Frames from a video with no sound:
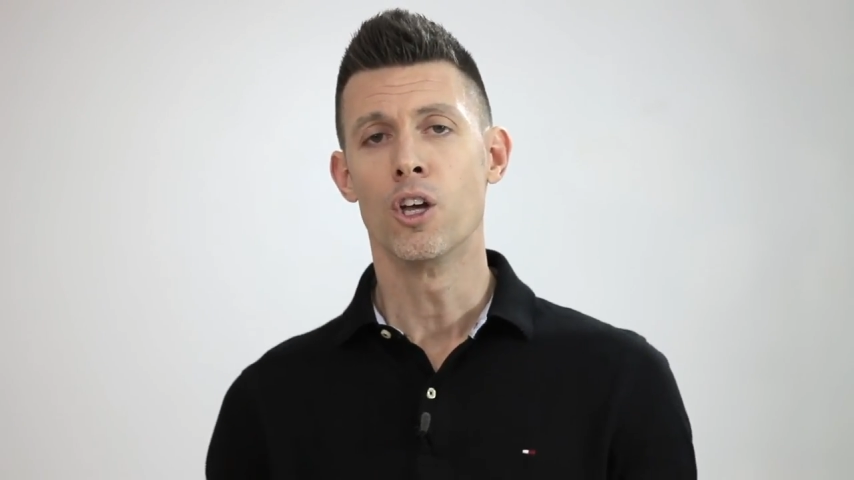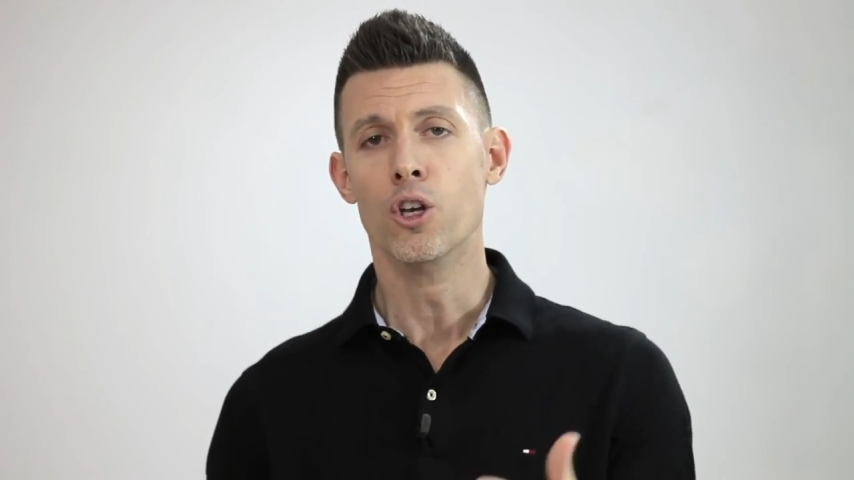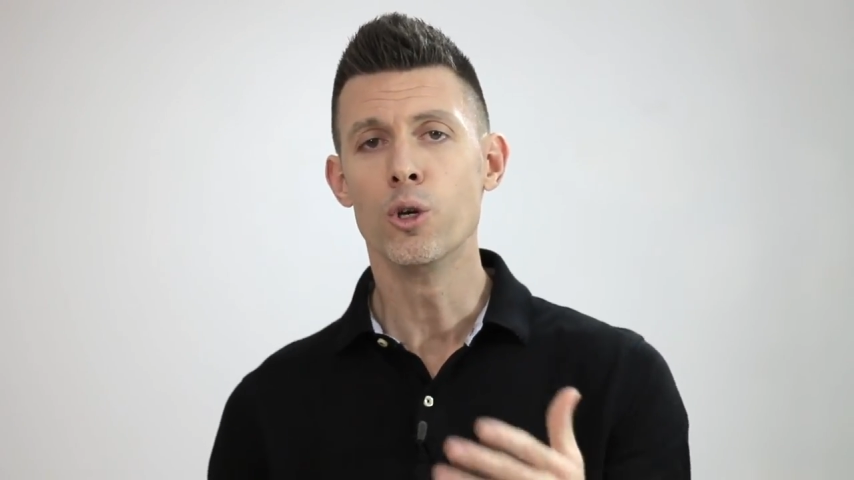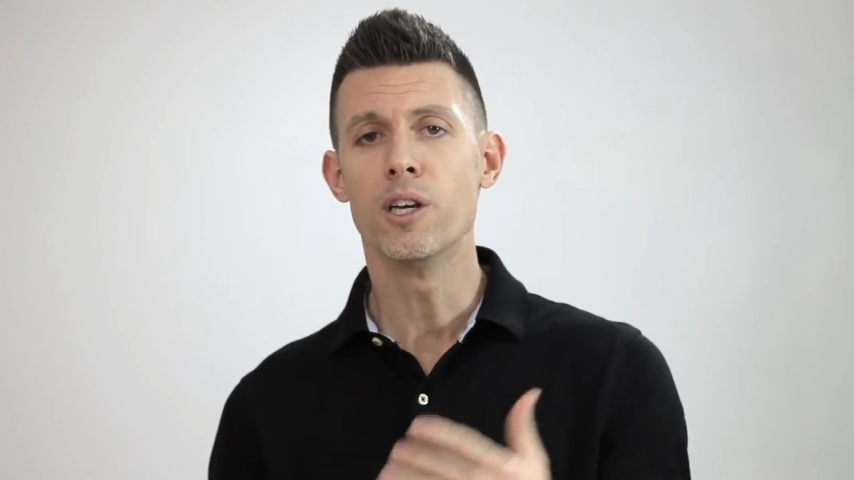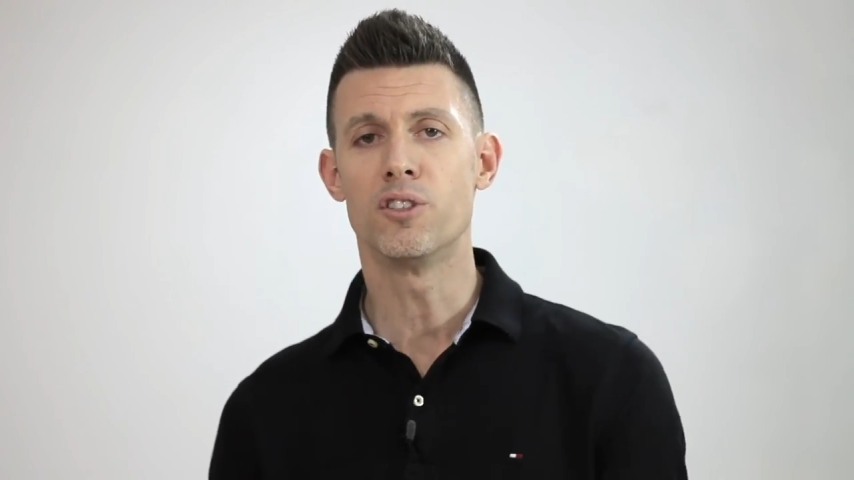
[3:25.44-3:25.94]

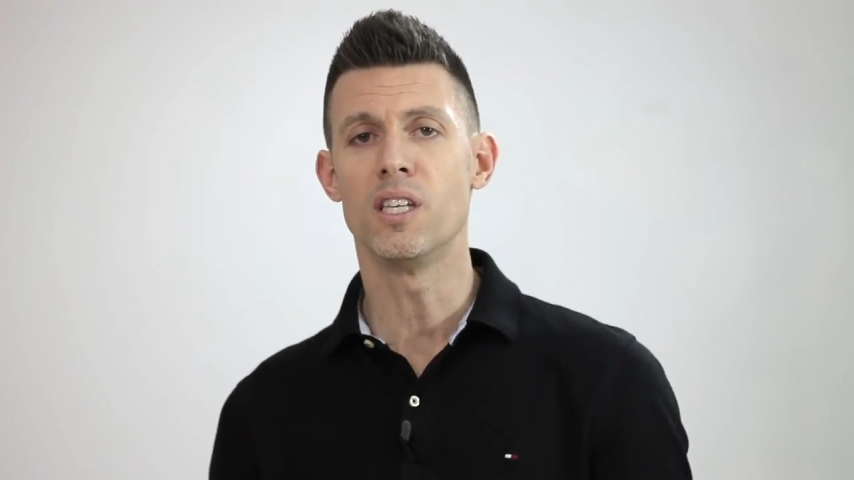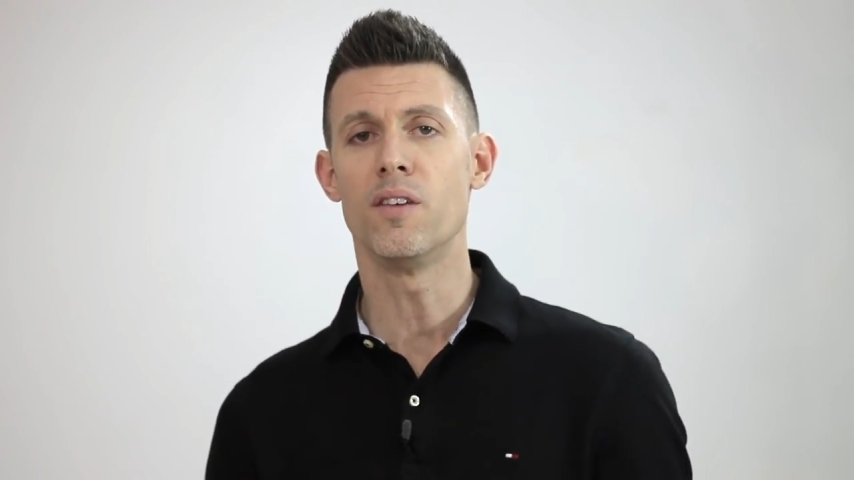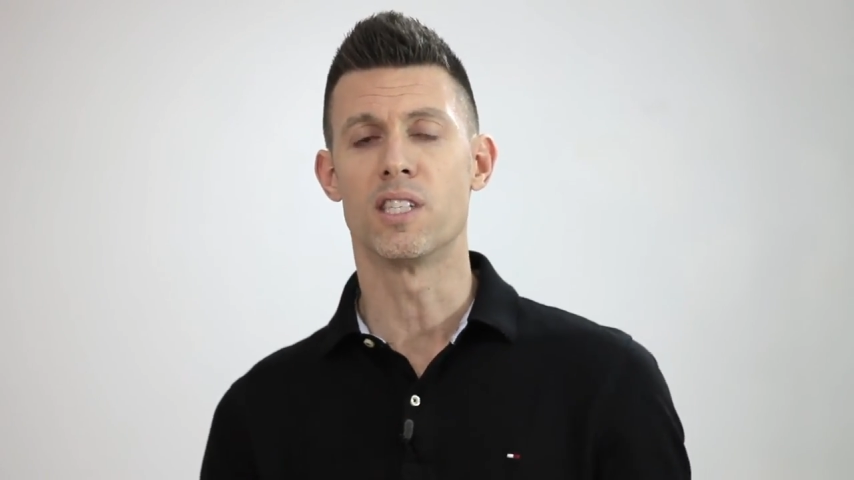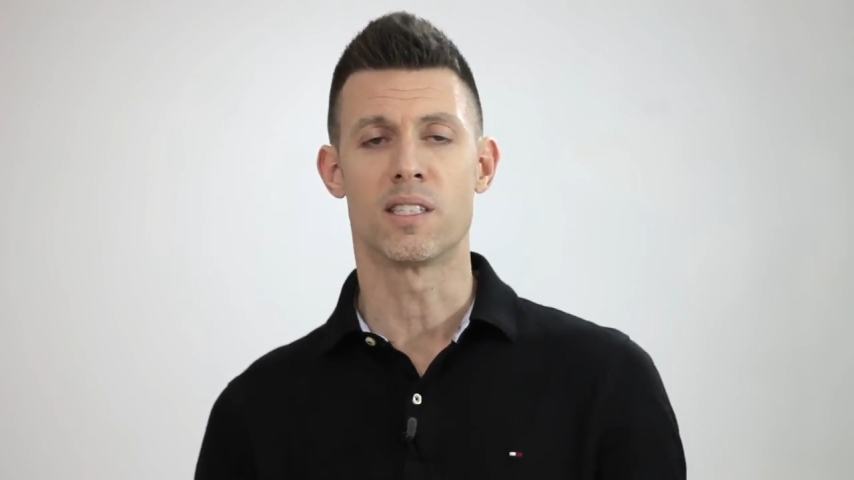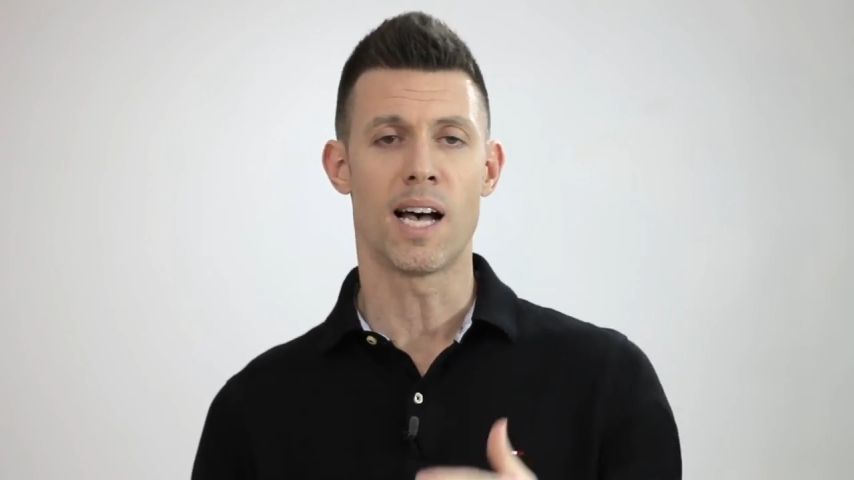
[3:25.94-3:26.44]
New Year's
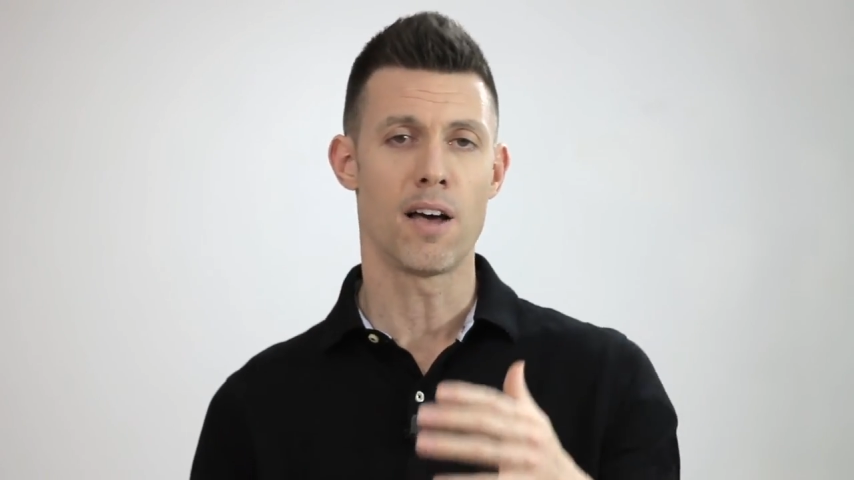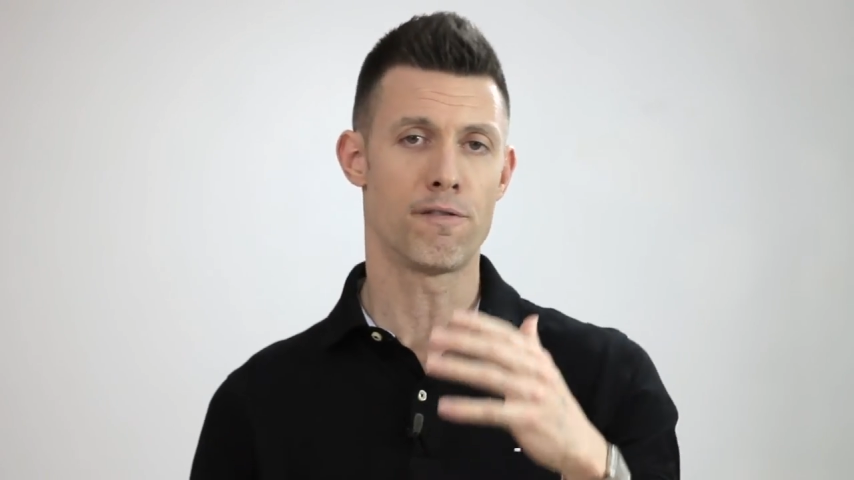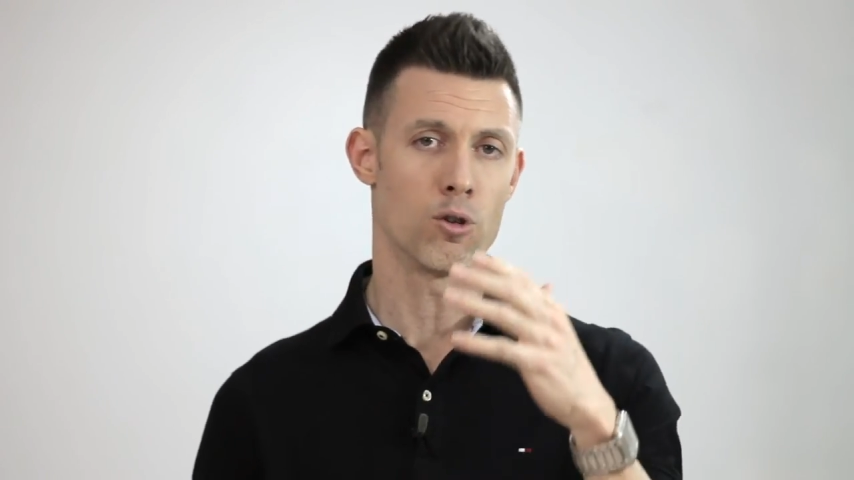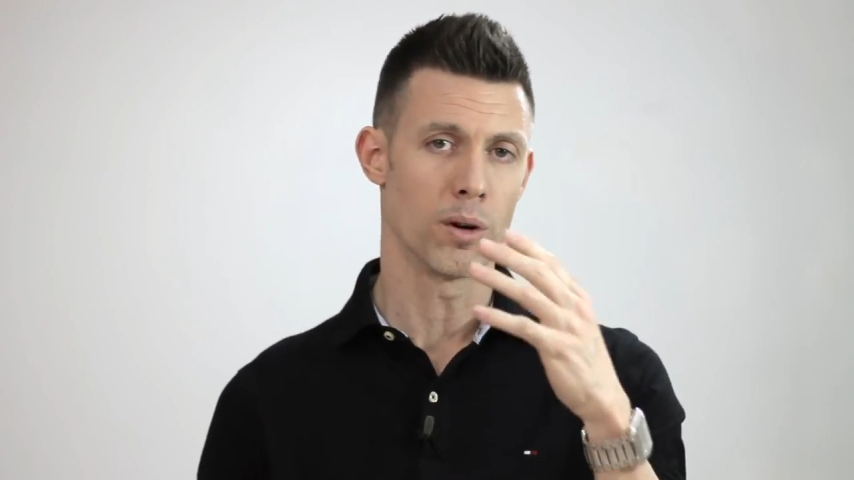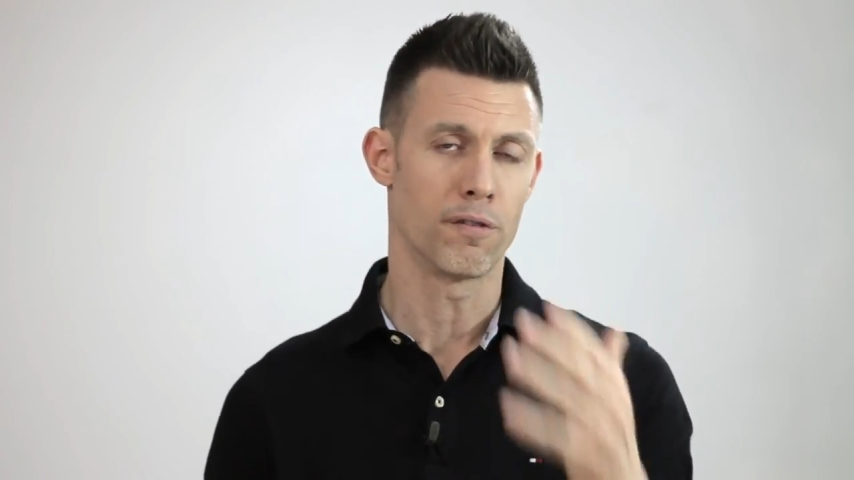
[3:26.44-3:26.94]
Eve is a time
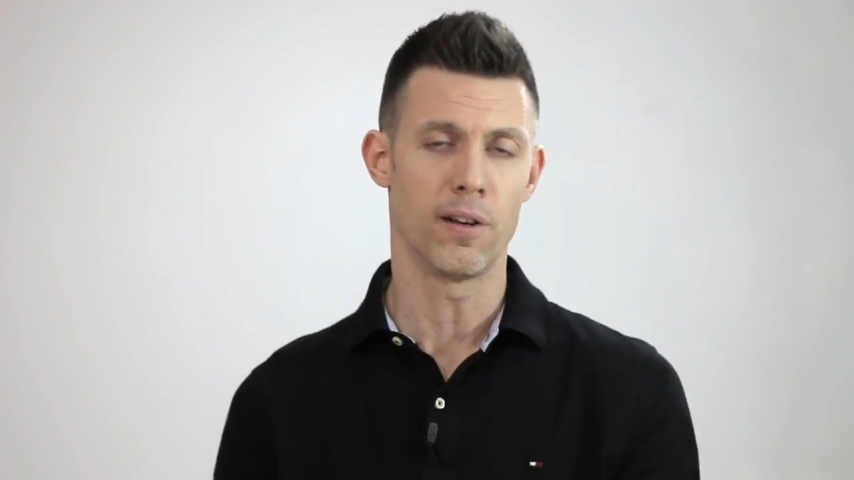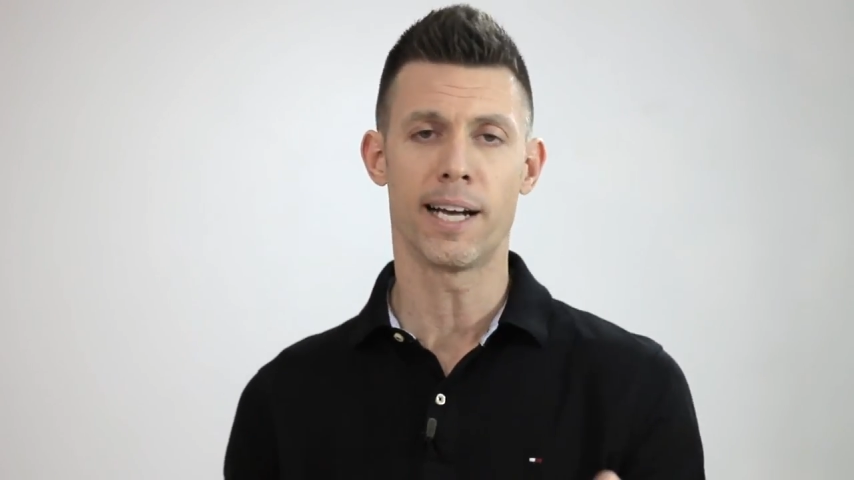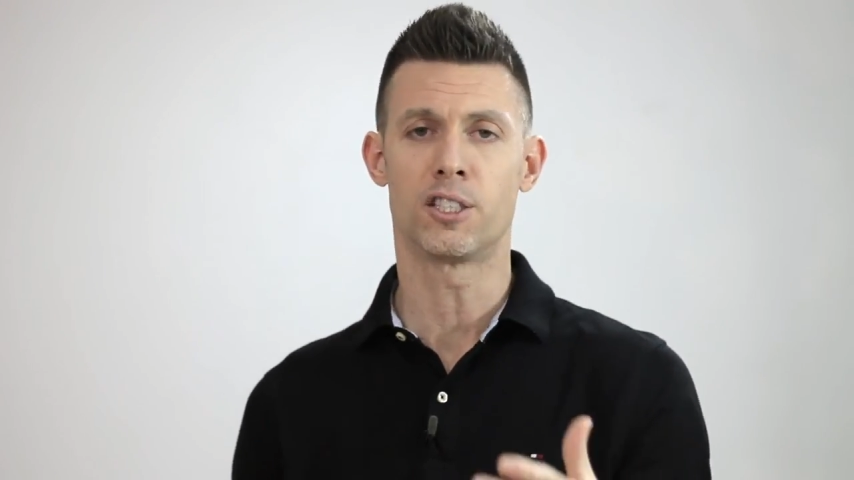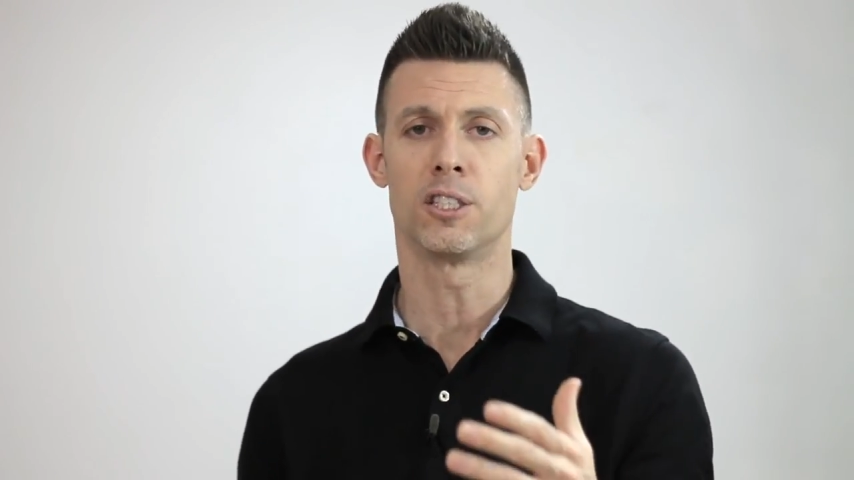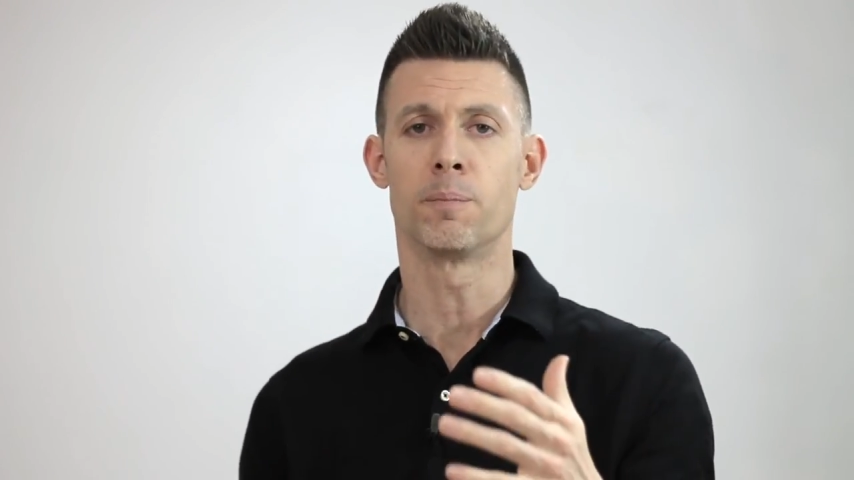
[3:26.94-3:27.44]
for
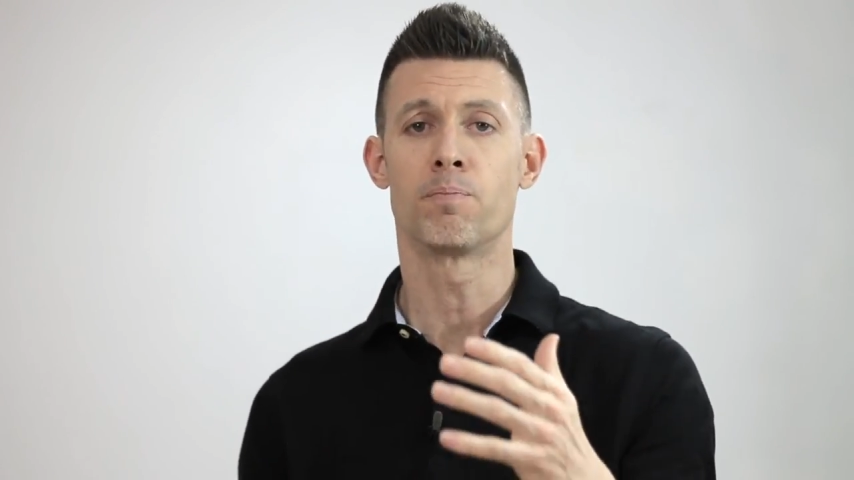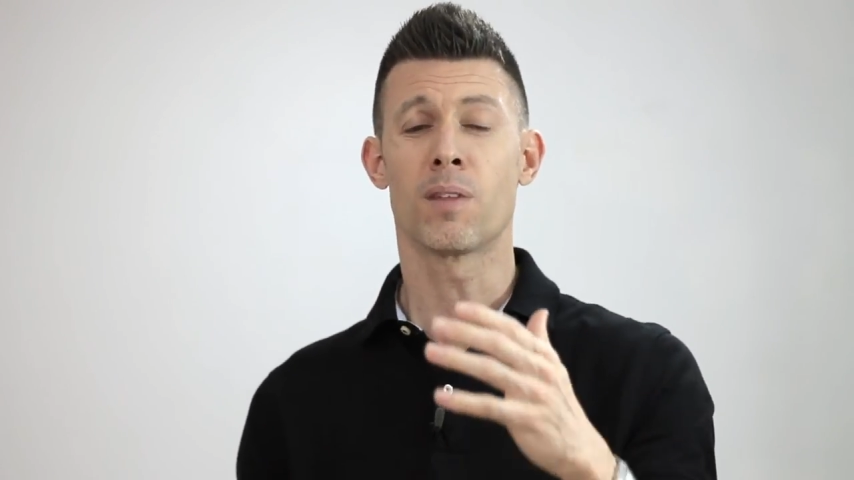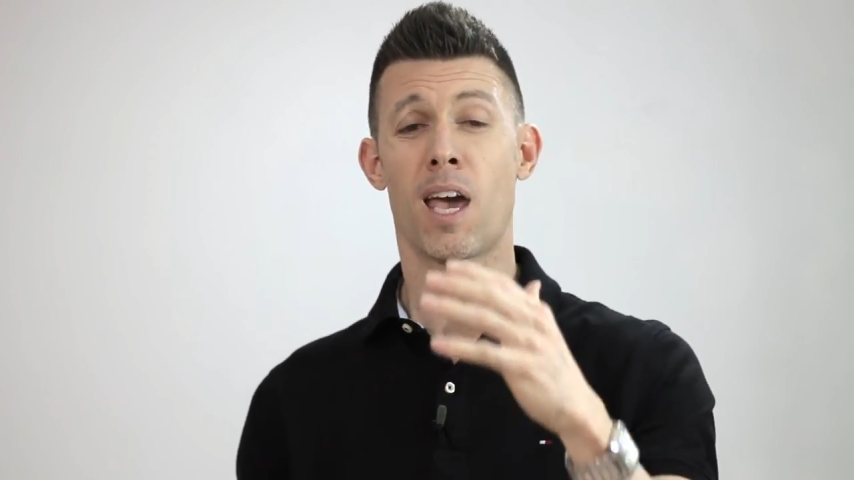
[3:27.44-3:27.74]
reflection,